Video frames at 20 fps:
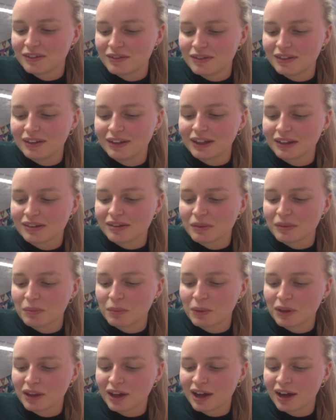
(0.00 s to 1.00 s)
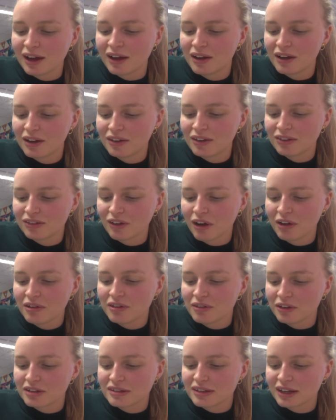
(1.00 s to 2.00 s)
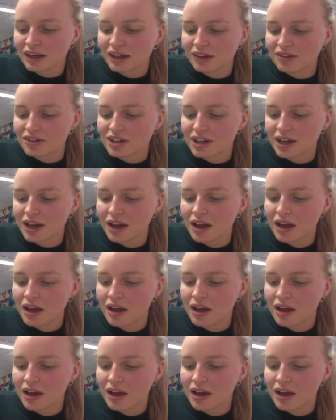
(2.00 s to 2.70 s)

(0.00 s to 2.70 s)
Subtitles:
Links in with our diary writing actually.